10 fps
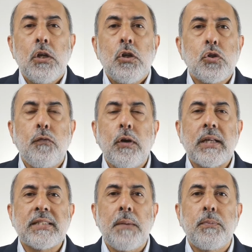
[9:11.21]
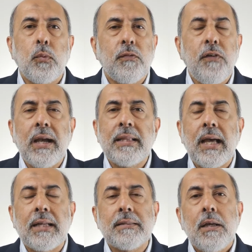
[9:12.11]
So for example, we find
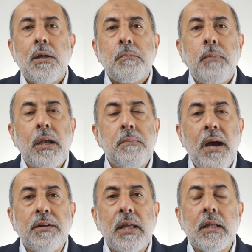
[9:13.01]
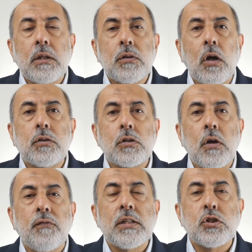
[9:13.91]
that by marrying the daughters
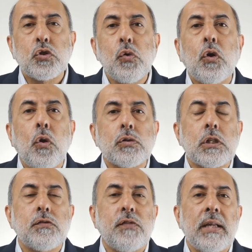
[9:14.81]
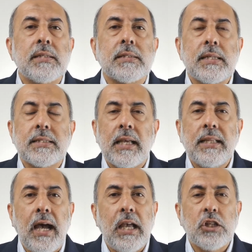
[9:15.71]
of his two closest friends, Sayyida
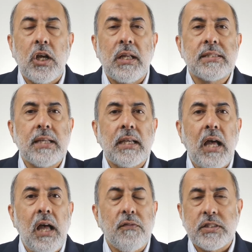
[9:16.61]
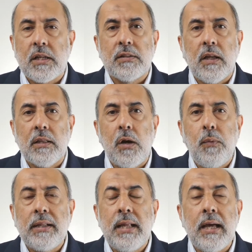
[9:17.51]
Aisha and Sayyida Hafsa radiallahu
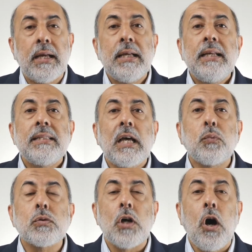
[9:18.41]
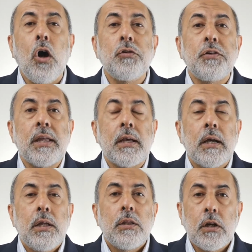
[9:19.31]
anha, that was honoring
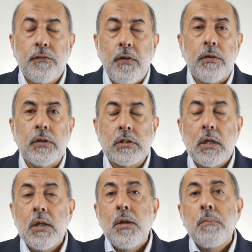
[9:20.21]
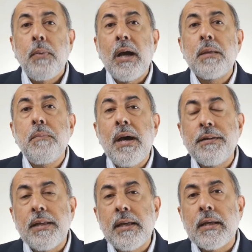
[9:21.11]
their fathers. By
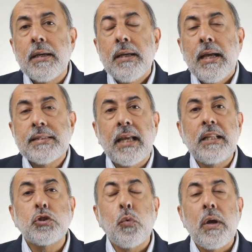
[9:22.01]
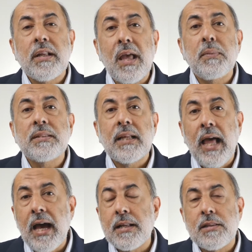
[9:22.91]
marrying Sayyida Juwayriya bint
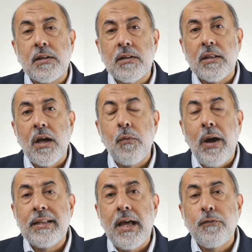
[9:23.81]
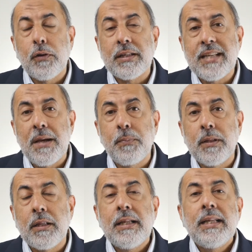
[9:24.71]
al-Harith radiallahu anha, for
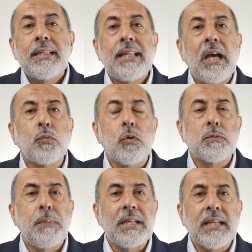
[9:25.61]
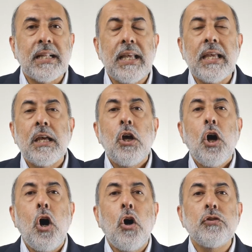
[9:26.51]
example, that was basically
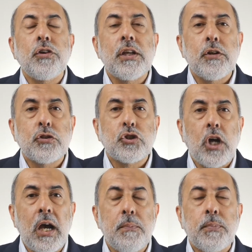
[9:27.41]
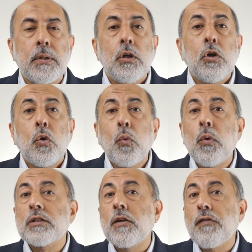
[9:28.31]
honoring her tribe who
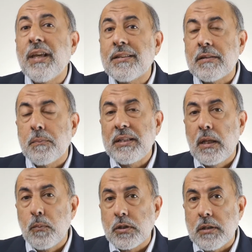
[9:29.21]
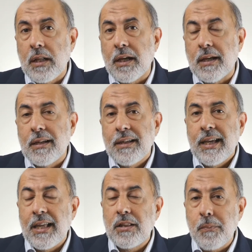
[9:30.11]
were defeated, Bani al-Mustaliq,
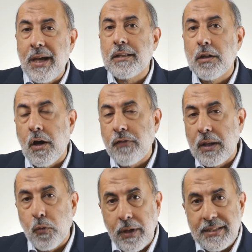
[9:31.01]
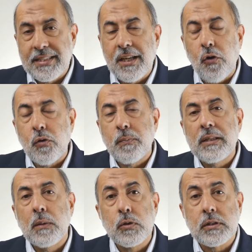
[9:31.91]
in the battle of al-Muraysiya or
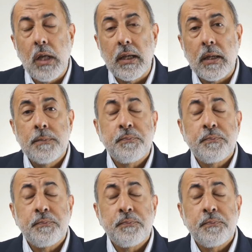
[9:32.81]
Bani al-Mustaliq.